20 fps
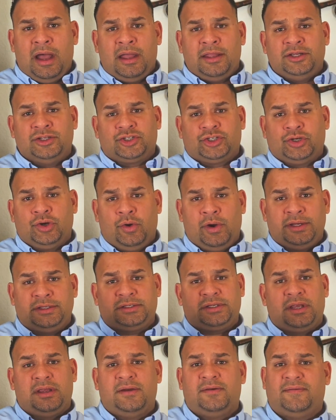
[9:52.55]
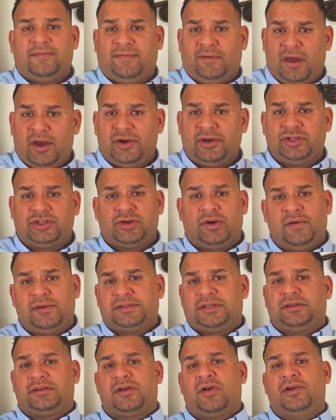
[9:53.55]
Insurance, flood
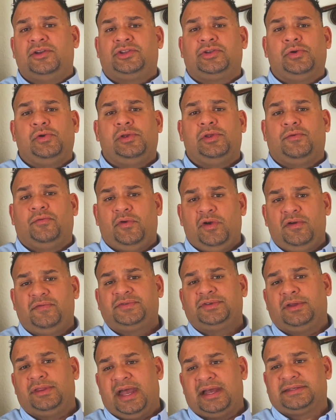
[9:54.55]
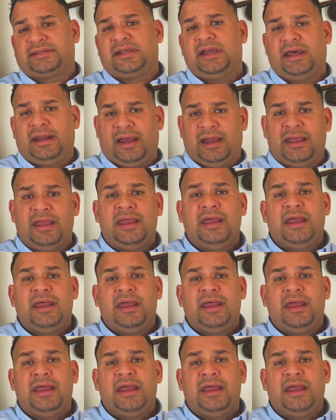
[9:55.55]
insurance is going through the roof, so that's gonna,